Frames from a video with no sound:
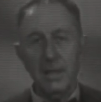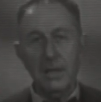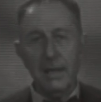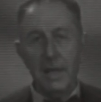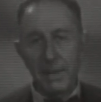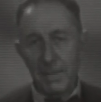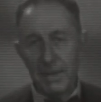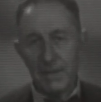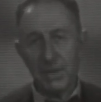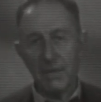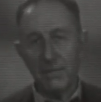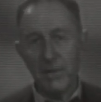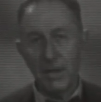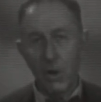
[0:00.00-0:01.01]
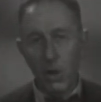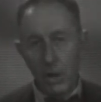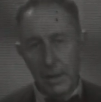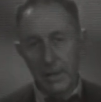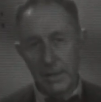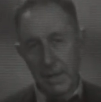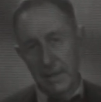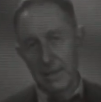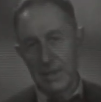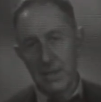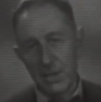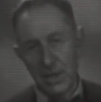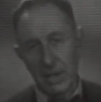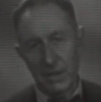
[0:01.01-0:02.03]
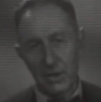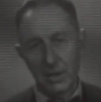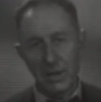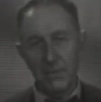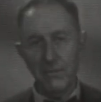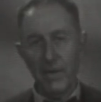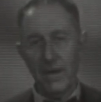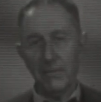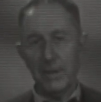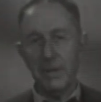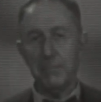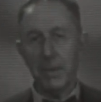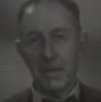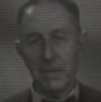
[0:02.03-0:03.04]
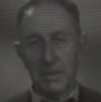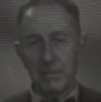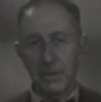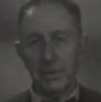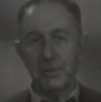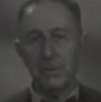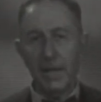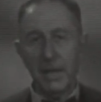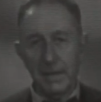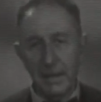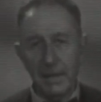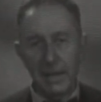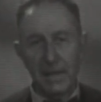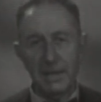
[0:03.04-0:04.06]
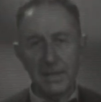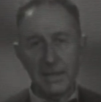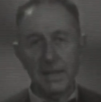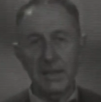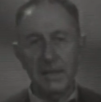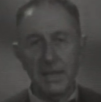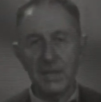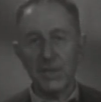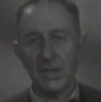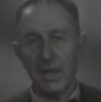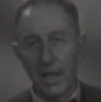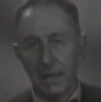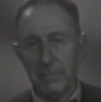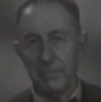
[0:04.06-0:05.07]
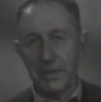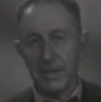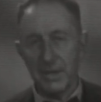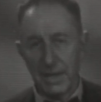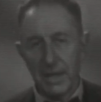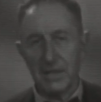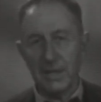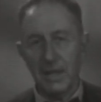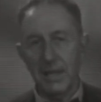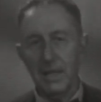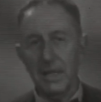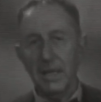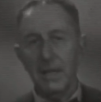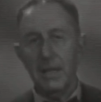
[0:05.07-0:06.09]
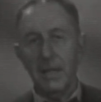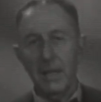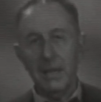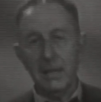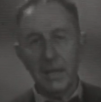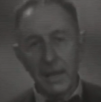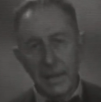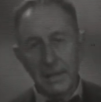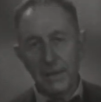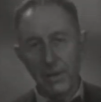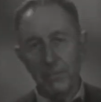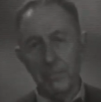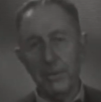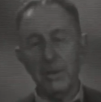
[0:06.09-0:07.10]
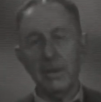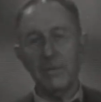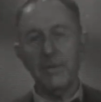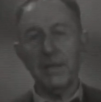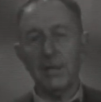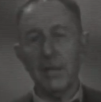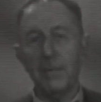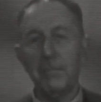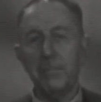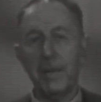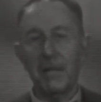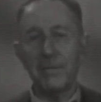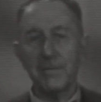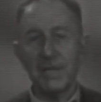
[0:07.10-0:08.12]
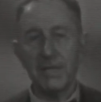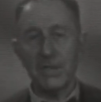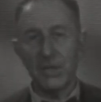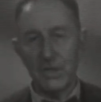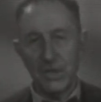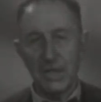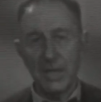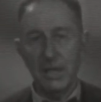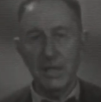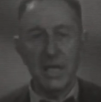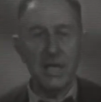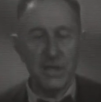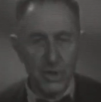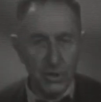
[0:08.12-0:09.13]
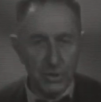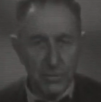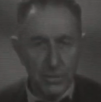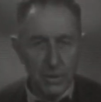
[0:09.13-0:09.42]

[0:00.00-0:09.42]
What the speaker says: chemists of the early 19th century found it possible to analyze and describe precisely a great number of the compounds existing in nature.